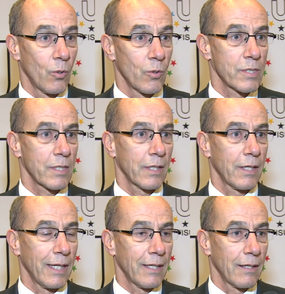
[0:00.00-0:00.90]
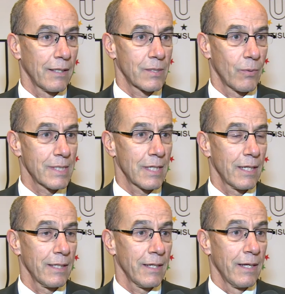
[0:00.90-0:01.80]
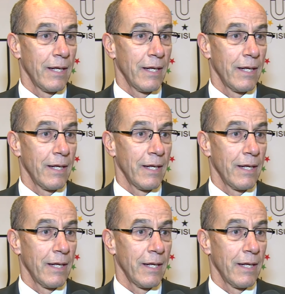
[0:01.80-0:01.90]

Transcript: Austria, Italy, Switzerland.